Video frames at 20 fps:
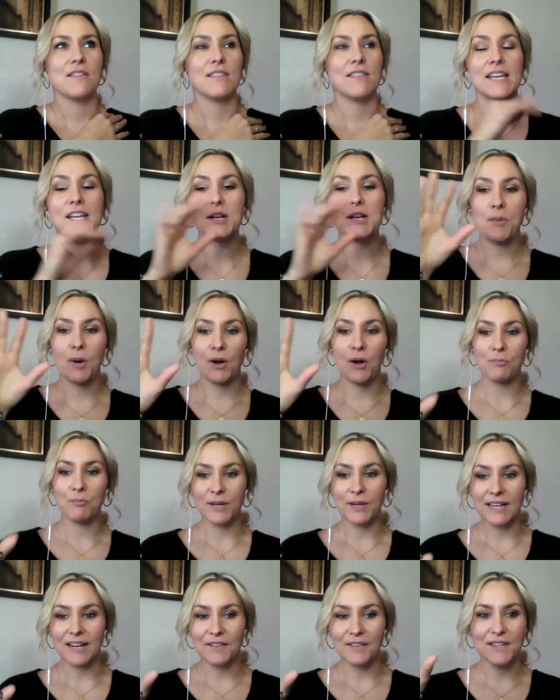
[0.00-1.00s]
thinking about
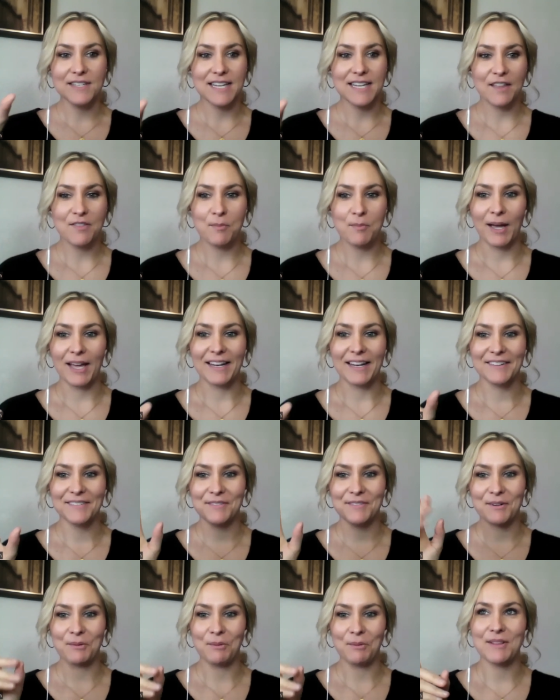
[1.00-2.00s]
being on the deathbed
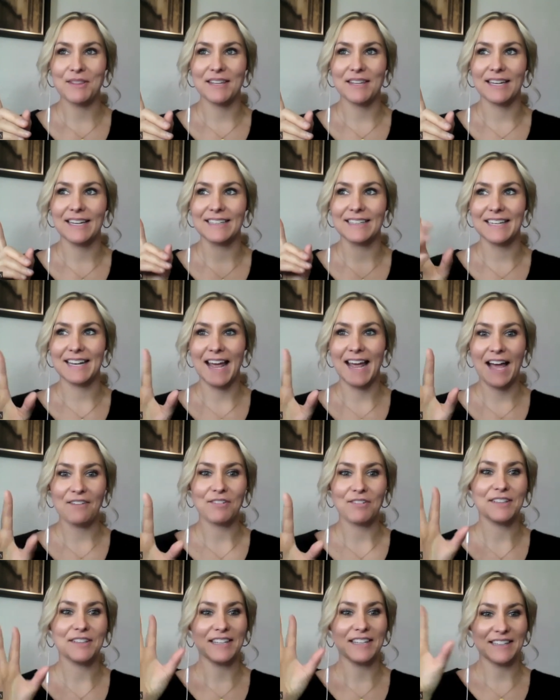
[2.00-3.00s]
for one thing and then
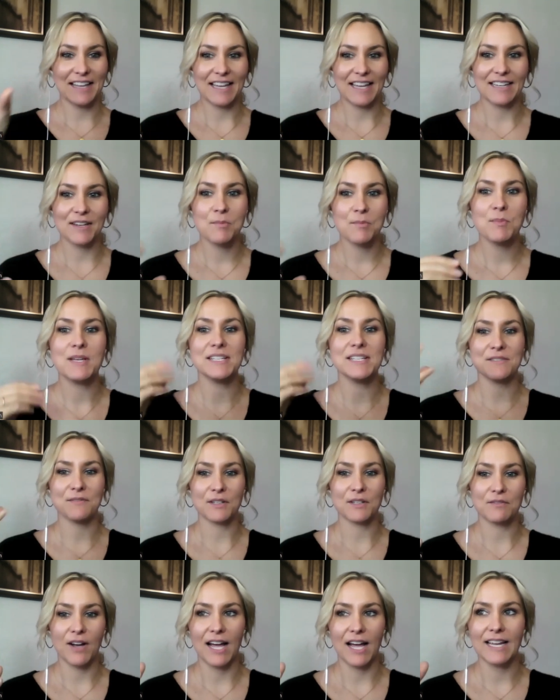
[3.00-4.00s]
having that like piece of
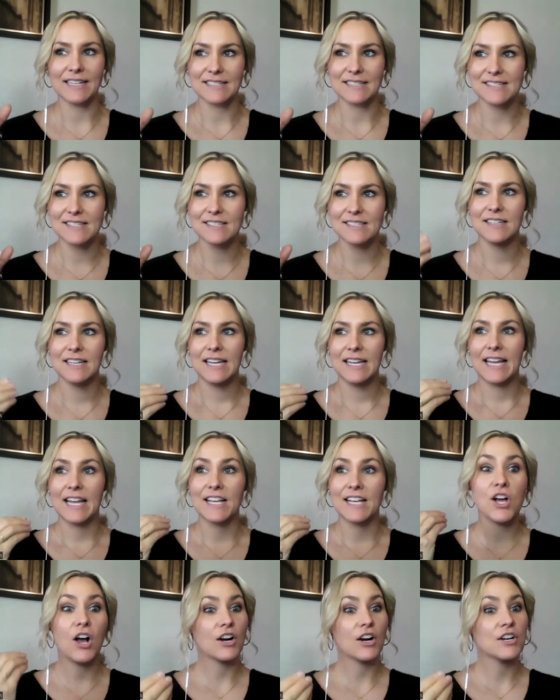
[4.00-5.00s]
advice,
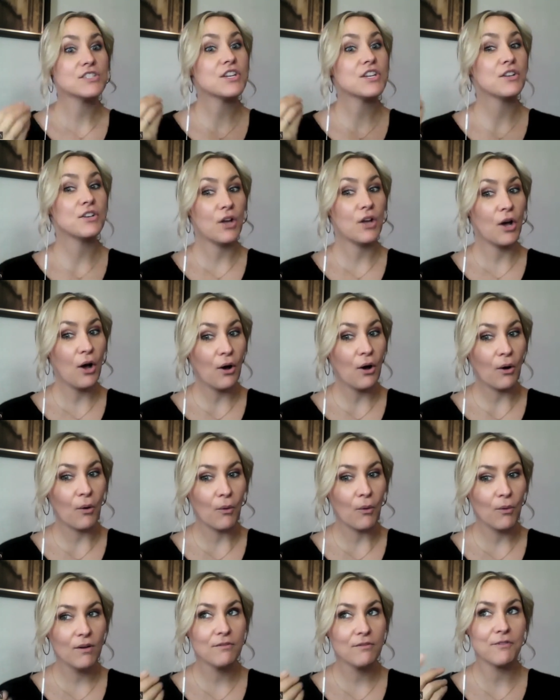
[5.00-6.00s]
it's hard to
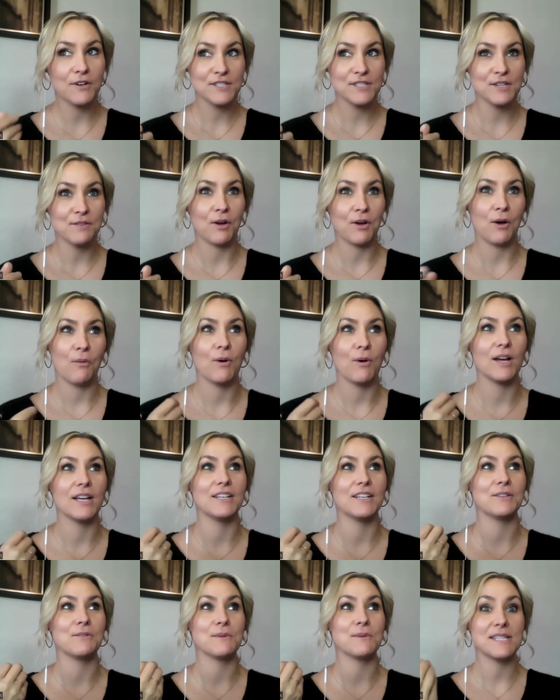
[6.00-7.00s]
know, first of all, what
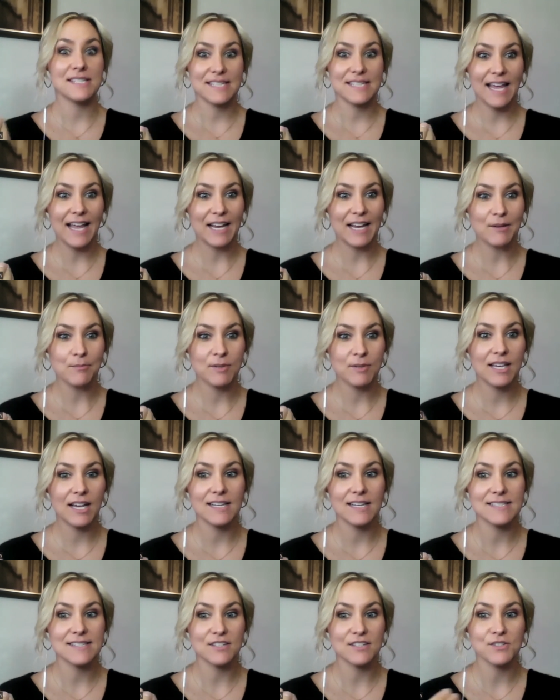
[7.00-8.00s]
you would say
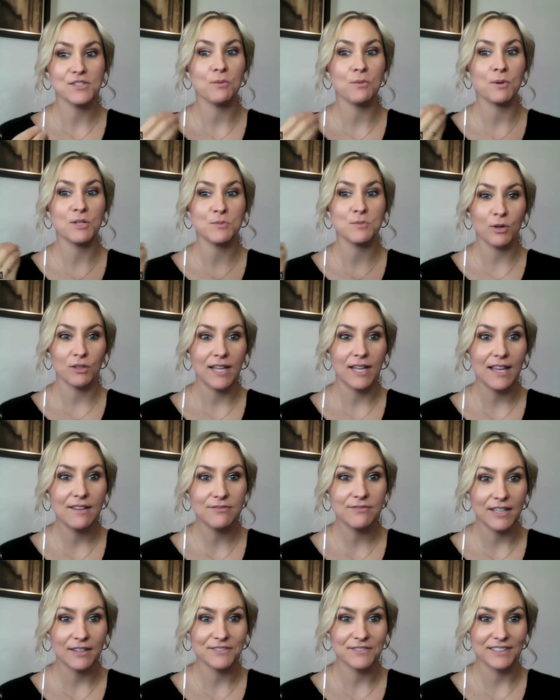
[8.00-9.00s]
because there's so much more
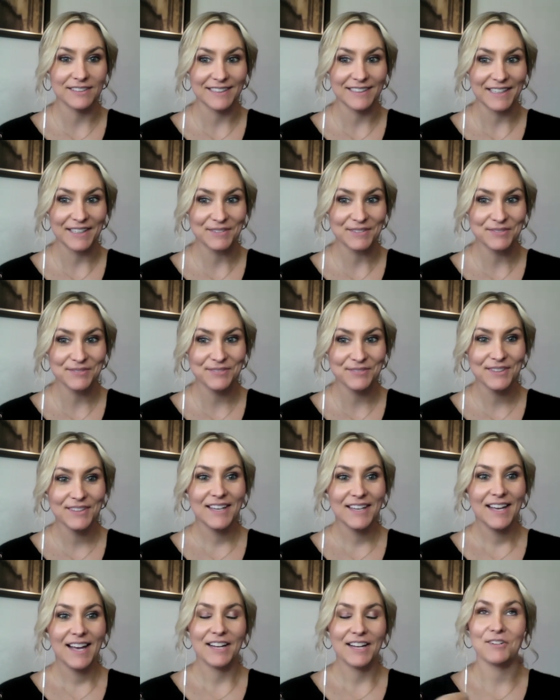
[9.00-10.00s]
life left to live.
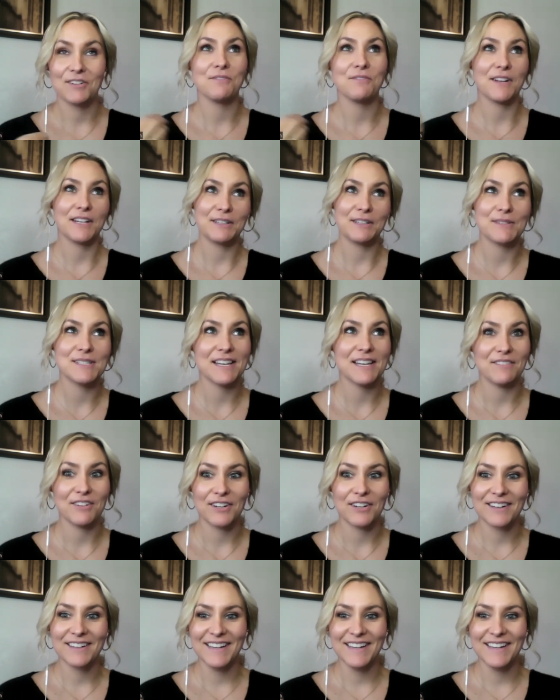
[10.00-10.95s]
I don't know if anyone's ever